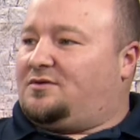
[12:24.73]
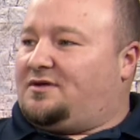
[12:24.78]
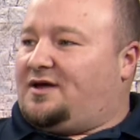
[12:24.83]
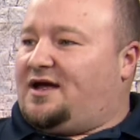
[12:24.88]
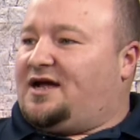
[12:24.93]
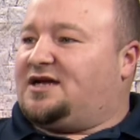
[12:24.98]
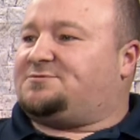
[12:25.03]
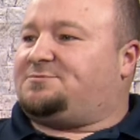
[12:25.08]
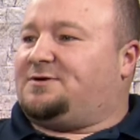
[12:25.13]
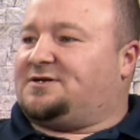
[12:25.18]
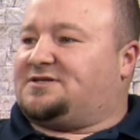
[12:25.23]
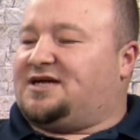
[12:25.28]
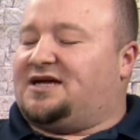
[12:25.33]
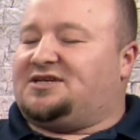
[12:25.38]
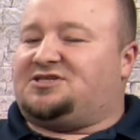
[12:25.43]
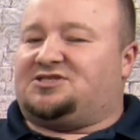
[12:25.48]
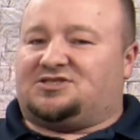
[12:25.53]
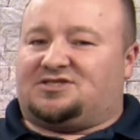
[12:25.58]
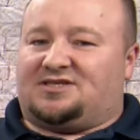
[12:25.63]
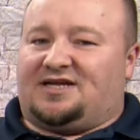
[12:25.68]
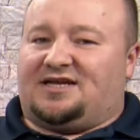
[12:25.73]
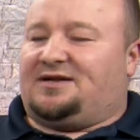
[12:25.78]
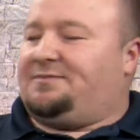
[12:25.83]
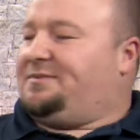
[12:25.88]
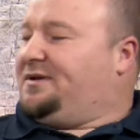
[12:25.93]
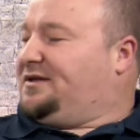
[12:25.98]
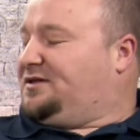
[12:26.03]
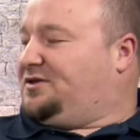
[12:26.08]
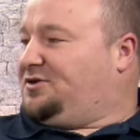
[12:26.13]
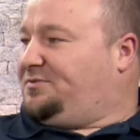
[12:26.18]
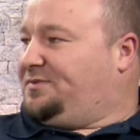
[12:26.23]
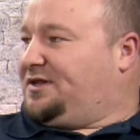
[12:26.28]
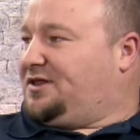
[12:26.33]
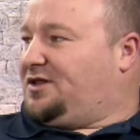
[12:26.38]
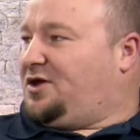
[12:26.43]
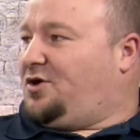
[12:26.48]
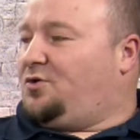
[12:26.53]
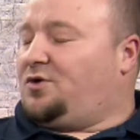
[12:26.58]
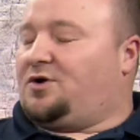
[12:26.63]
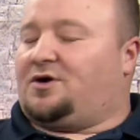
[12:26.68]
expectations need to be a little bit
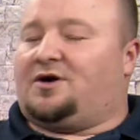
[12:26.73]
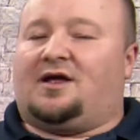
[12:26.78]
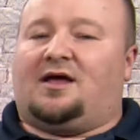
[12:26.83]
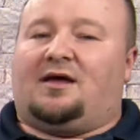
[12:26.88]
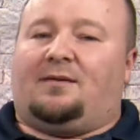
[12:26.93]
lower.